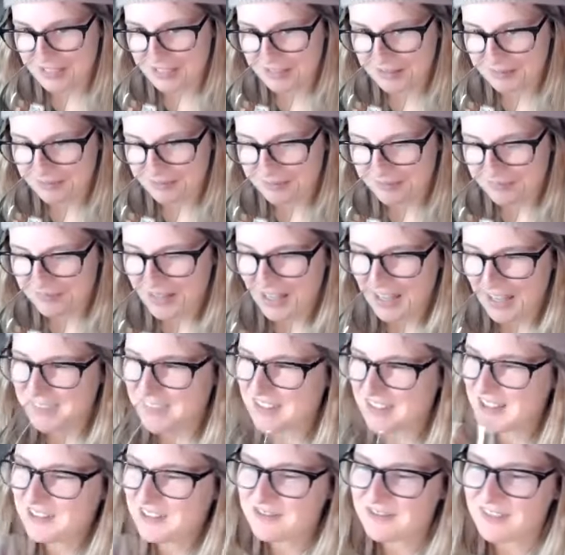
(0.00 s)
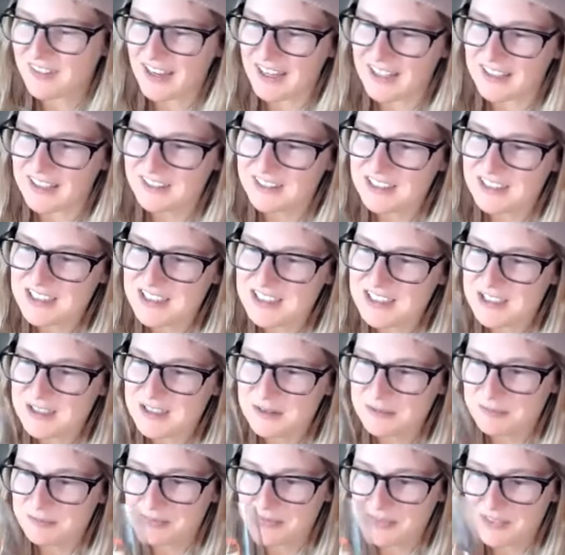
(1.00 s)
like I think violets.
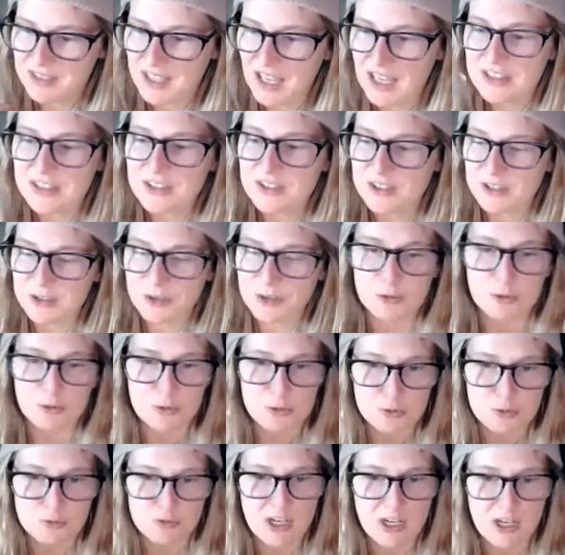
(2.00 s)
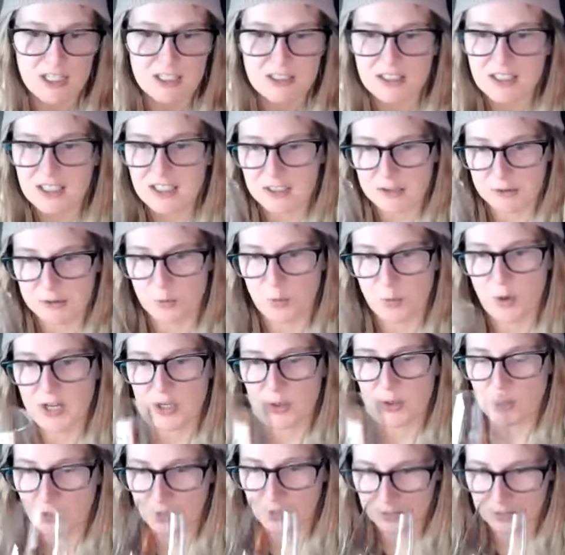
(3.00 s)
And then, you know, there's red and white